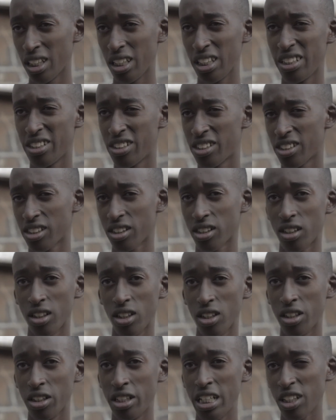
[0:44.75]
it
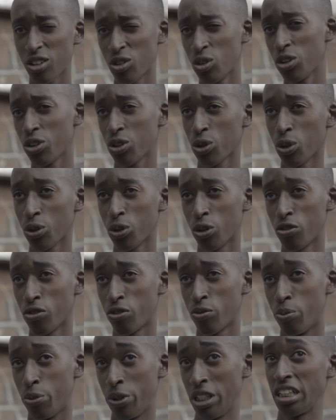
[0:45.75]
does not sort of
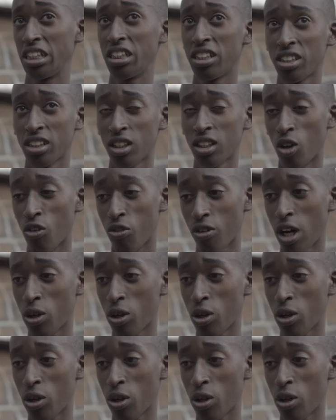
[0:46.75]
bring itself